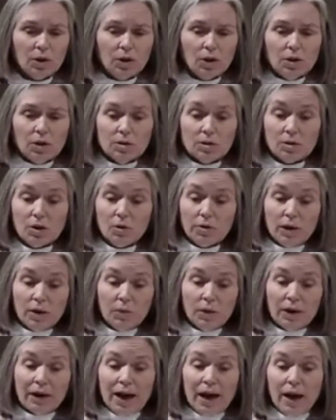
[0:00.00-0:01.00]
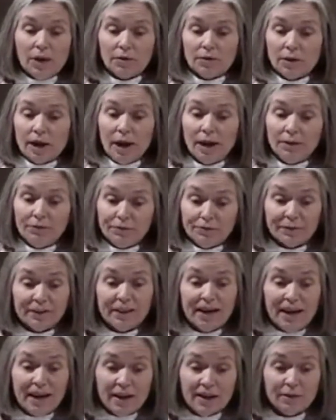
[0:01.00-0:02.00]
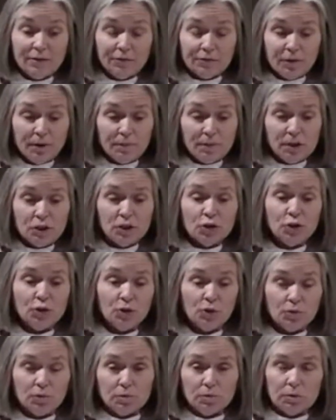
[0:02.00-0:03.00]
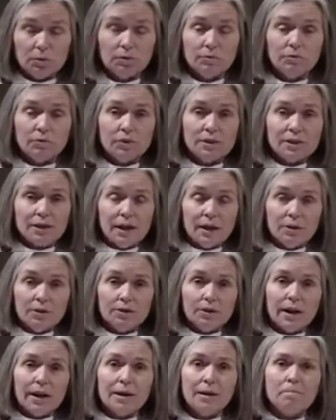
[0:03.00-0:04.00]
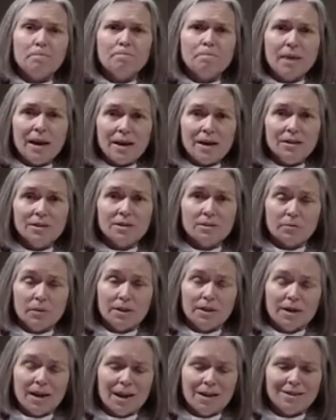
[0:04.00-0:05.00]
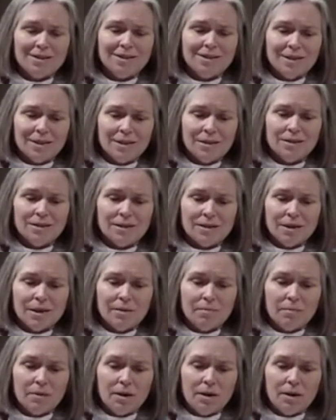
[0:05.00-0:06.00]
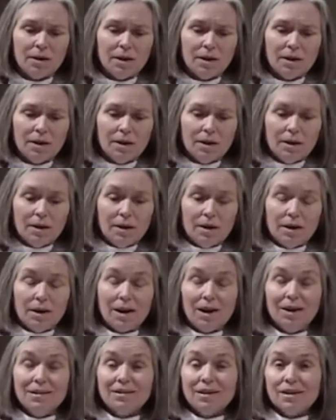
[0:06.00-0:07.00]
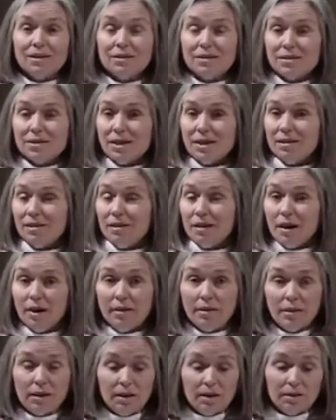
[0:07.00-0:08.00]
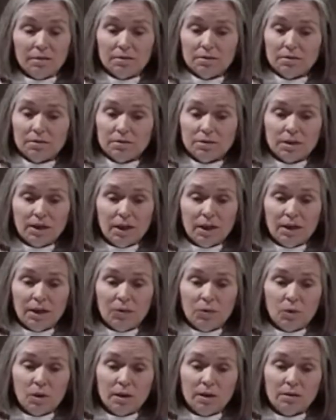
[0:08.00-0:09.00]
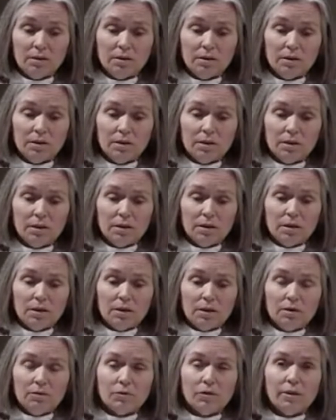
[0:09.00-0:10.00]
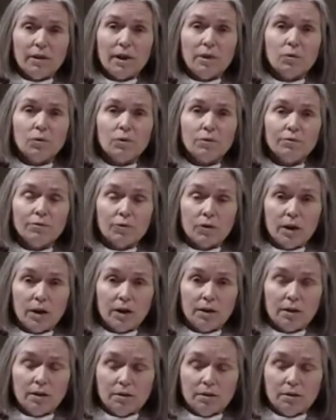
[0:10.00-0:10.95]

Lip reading: So they went out and fled from the tomb, for terror and amazement had seized them. And they said nothing to anyone, for they were afraid.